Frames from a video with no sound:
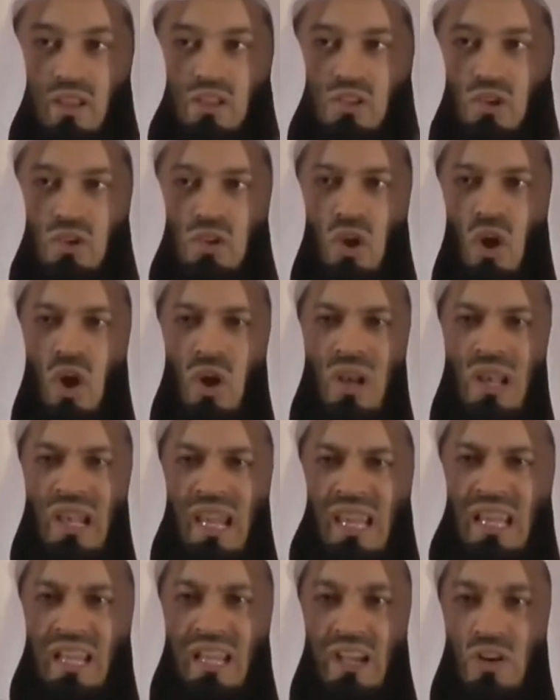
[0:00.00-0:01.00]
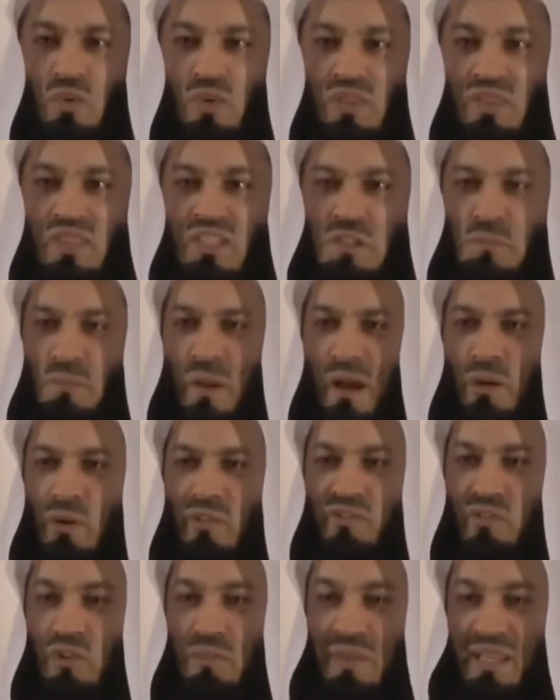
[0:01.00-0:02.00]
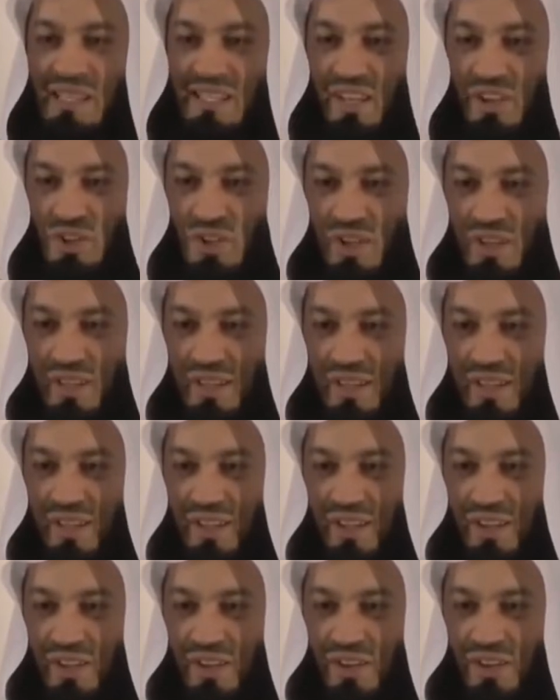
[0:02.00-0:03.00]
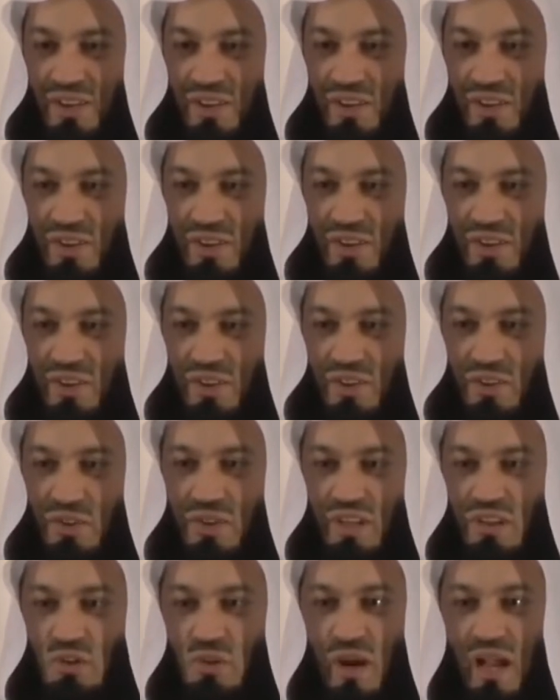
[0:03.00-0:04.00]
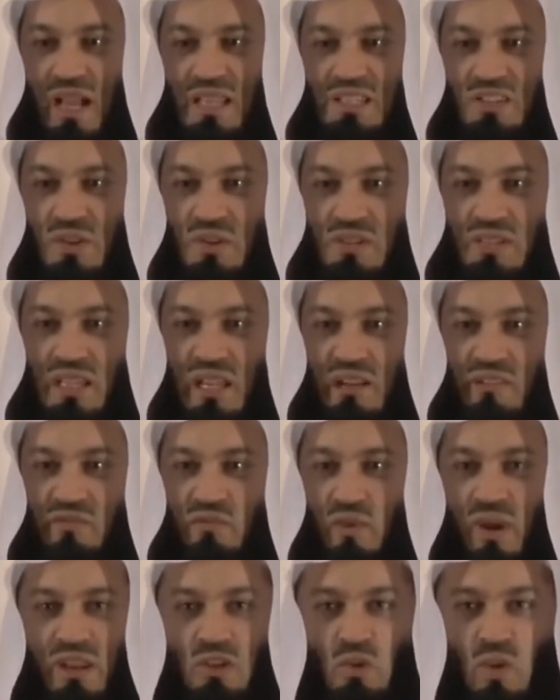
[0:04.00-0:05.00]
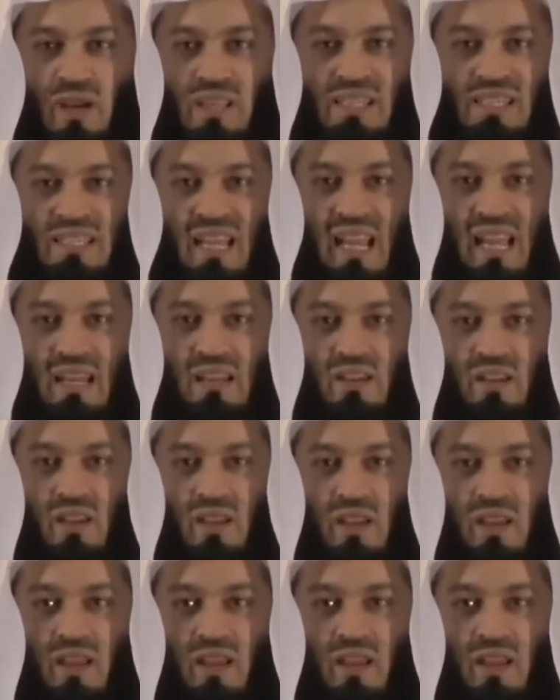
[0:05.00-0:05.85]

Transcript: So, your link with this powerful messenger, you need to ask yourself, where do I stand?